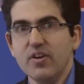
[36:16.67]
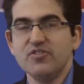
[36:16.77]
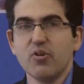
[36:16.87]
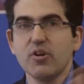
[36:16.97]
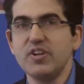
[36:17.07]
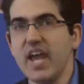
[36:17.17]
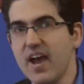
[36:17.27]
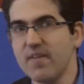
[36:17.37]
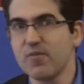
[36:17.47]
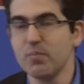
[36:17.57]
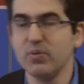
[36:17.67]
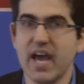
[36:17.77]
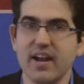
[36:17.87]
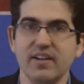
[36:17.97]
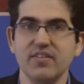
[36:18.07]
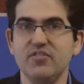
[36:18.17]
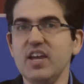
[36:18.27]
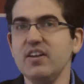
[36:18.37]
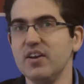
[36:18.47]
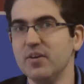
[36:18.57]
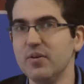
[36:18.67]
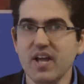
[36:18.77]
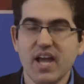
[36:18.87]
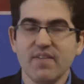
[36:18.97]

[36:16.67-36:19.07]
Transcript: Zortan from planet Xenu.